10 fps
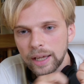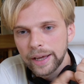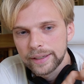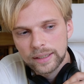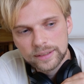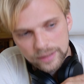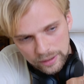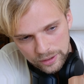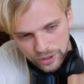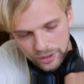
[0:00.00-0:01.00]
And then
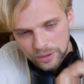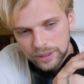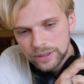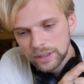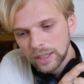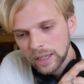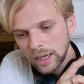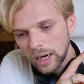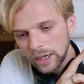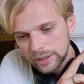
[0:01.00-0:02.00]
second generation,
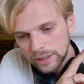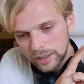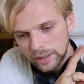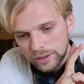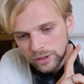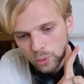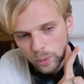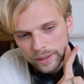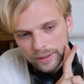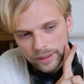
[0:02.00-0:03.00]
RTX
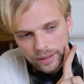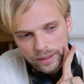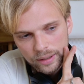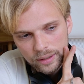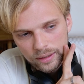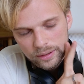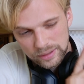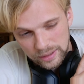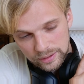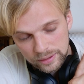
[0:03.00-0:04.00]

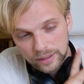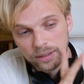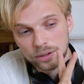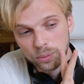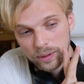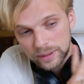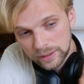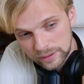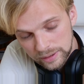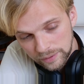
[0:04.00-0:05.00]
2060,
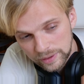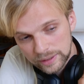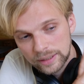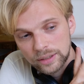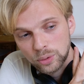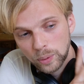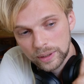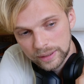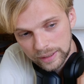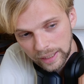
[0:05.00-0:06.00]
2070,
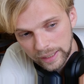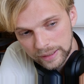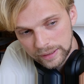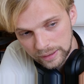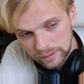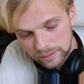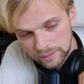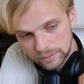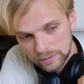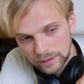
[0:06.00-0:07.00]
2080,
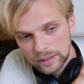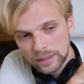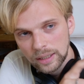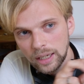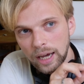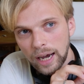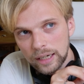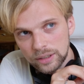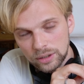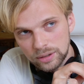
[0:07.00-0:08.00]
right?
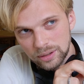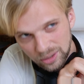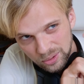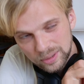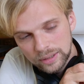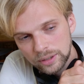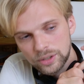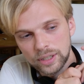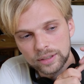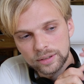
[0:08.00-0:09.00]
I only
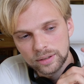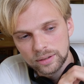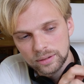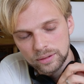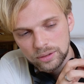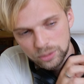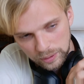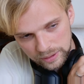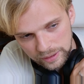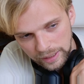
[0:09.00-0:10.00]
suggest
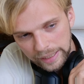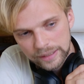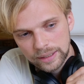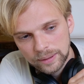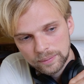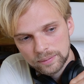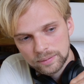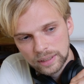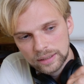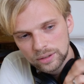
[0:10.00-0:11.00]
2080,
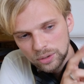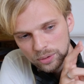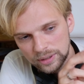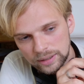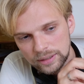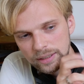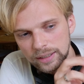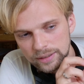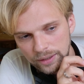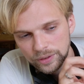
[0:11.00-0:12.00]
right? So 60
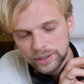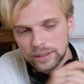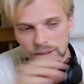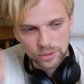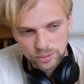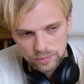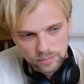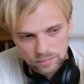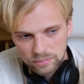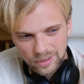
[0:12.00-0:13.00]
and 70, you
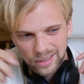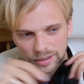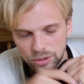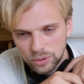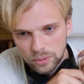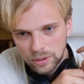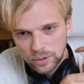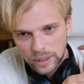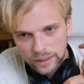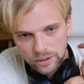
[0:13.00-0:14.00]
don't
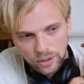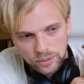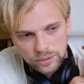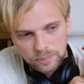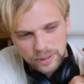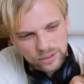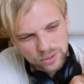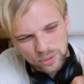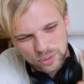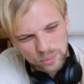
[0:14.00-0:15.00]
look at those because
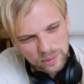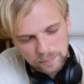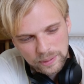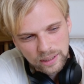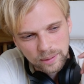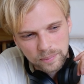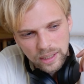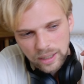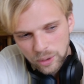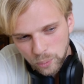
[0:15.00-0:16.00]
those will become
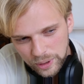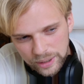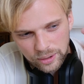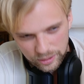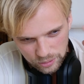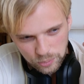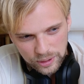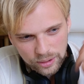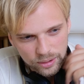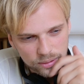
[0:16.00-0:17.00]
weaker and
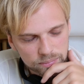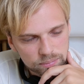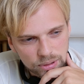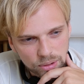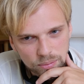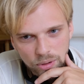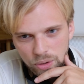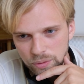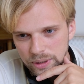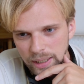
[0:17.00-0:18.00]
weaker,
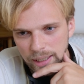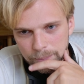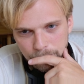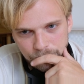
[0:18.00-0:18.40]
over time.